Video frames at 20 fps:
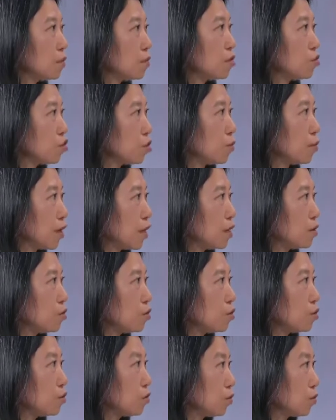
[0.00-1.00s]
in Japan
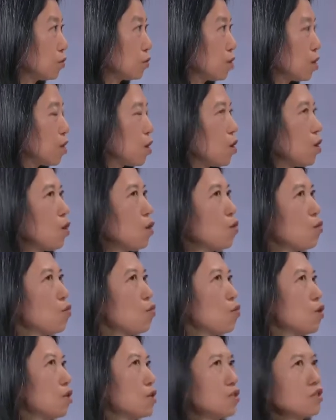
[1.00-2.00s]
too. Mm-hmm.
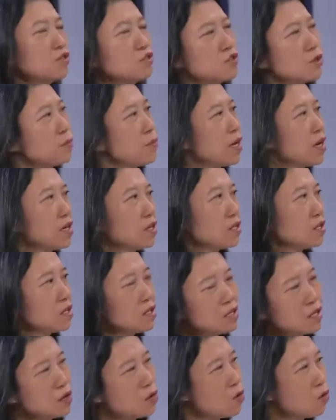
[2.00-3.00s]
What does Japan
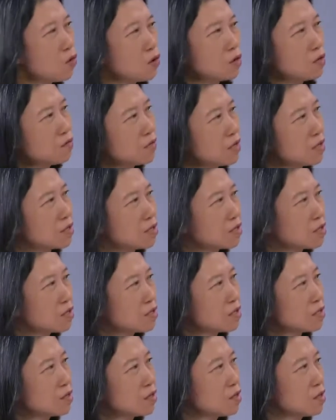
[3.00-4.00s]
see all of
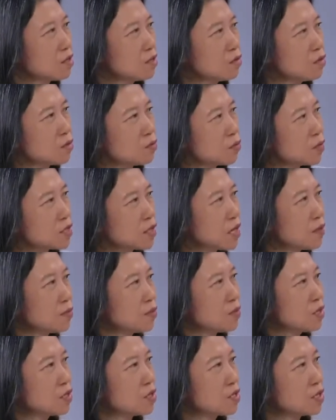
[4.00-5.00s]
this? What's
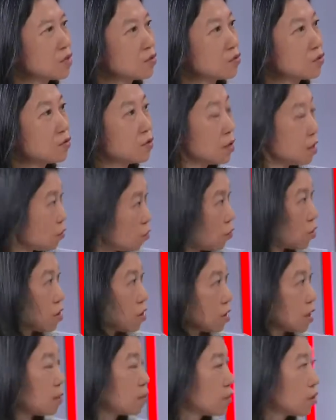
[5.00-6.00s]
happening in South Korea and what
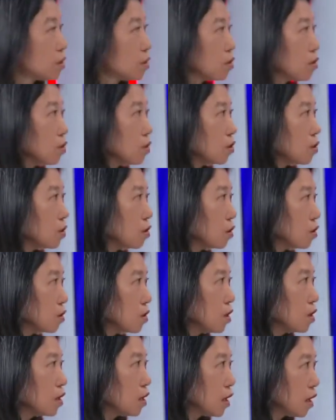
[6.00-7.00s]
is happening in Hong Kong?
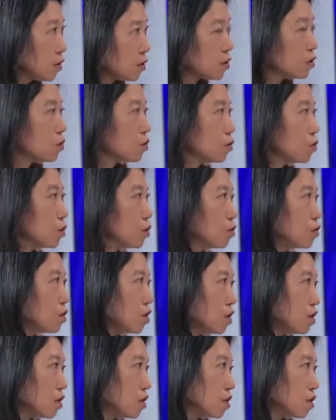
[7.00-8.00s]
How does Tokyo
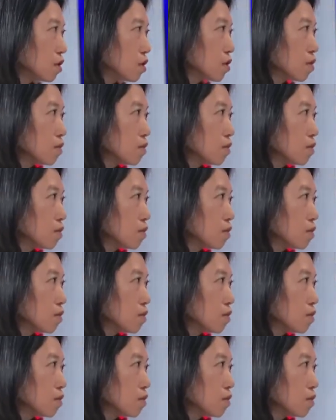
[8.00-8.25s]
see this?